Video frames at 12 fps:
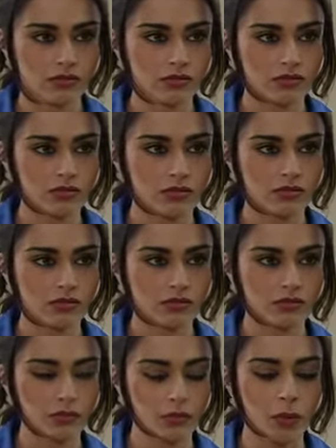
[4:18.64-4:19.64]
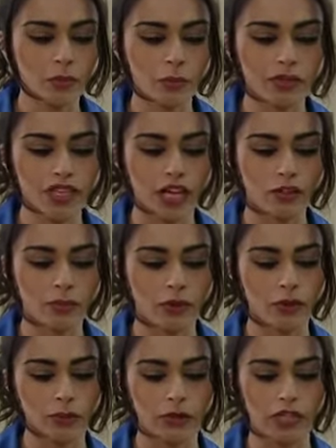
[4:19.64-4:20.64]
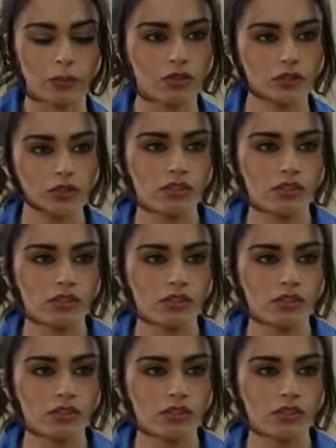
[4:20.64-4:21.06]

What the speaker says: Well, I'm not being held up by other people.